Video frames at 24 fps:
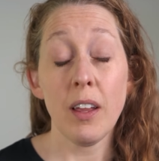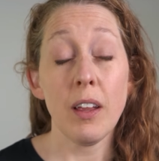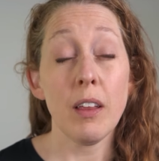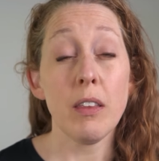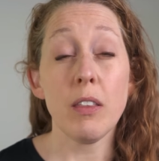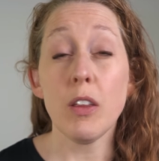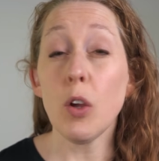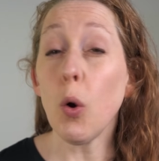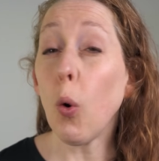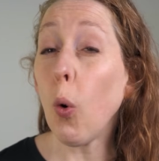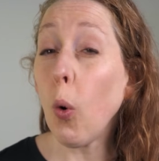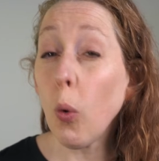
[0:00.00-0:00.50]

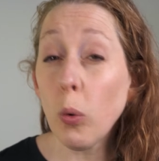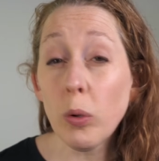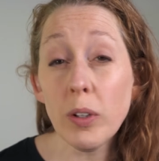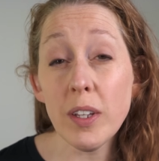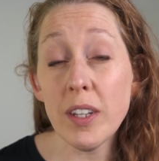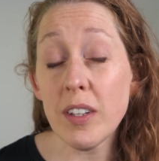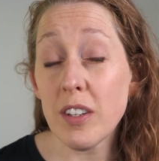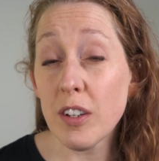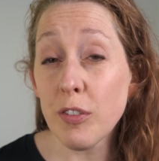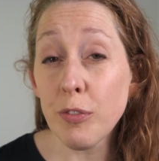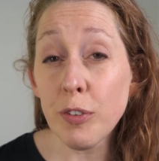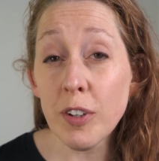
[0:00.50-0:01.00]
The only
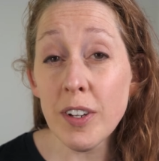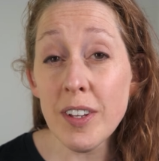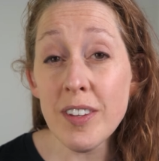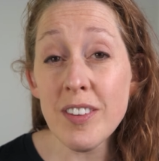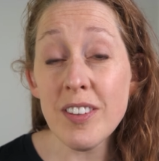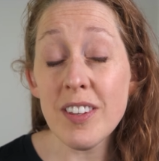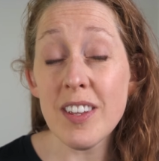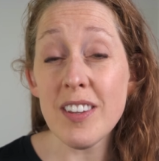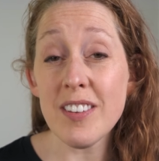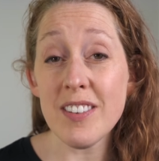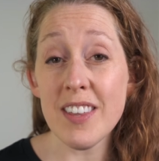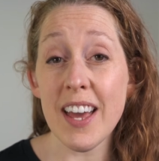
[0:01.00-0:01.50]
difference
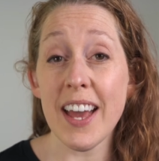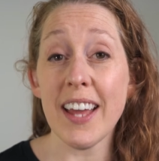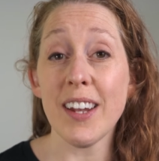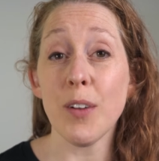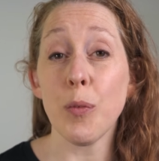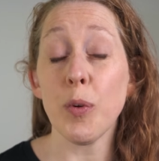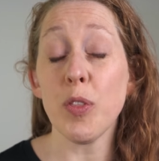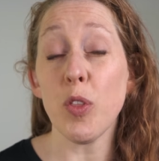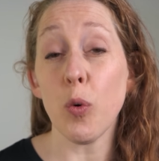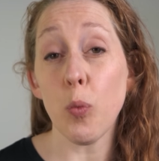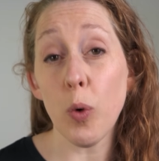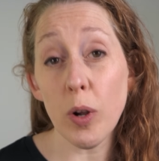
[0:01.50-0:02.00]
is that
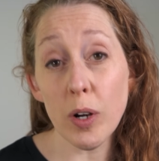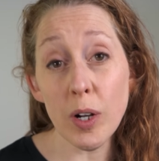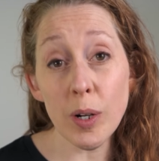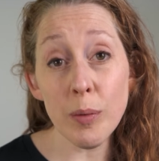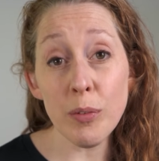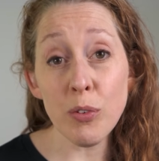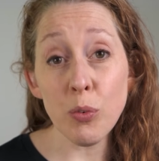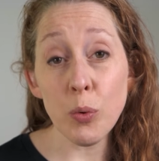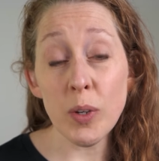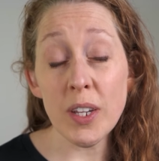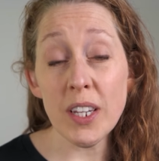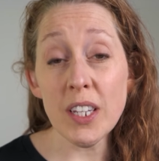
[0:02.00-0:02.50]
with the one arm
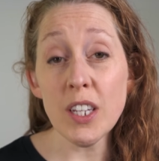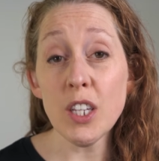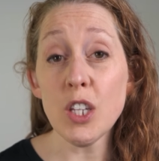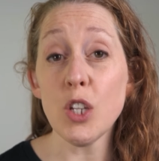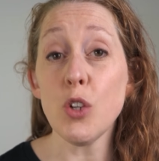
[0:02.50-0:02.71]
swing,